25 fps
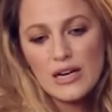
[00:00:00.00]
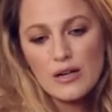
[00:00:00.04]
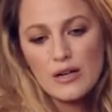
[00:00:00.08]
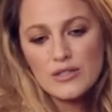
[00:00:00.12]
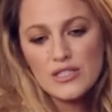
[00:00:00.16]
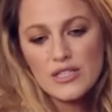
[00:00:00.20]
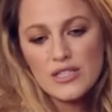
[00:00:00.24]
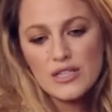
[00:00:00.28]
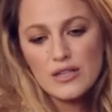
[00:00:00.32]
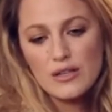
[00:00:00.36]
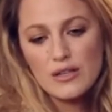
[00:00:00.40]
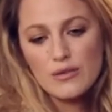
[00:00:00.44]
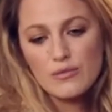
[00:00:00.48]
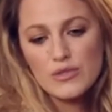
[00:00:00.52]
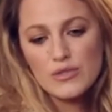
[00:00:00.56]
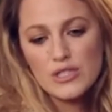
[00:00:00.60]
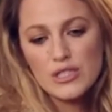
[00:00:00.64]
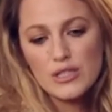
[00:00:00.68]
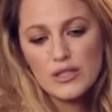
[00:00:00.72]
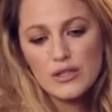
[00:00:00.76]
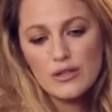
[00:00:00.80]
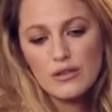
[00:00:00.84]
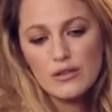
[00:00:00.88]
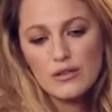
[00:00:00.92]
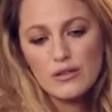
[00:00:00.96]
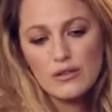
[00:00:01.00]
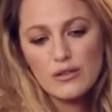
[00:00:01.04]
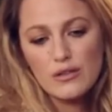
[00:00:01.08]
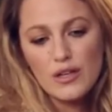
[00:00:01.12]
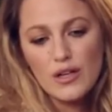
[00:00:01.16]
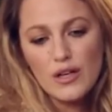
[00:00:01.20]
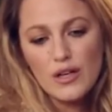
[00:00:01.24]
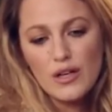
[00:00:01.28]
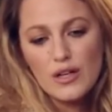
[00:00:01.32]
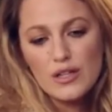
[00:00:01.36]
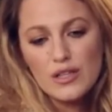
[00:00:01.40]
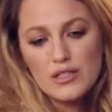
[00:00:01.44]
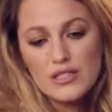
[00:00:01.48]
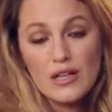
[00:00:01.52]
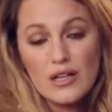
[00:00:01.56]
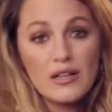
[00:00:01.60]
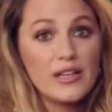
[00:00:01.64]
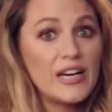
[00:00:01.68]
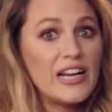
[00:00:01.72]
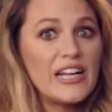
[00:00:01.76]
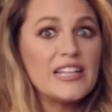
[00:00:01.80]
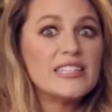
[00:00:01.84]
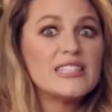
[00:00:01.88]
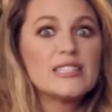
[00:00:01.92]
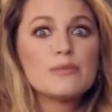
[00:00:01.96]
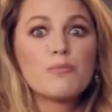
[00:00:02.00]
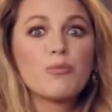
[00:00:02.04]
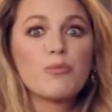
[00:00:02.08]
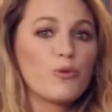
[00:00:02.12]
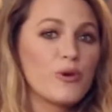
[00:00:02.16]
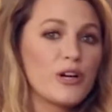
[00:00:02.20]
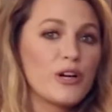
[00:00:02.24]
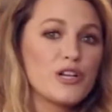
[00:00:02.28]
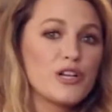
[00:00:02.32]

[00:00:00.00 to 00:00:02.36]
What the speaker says: showing the media war was planned months before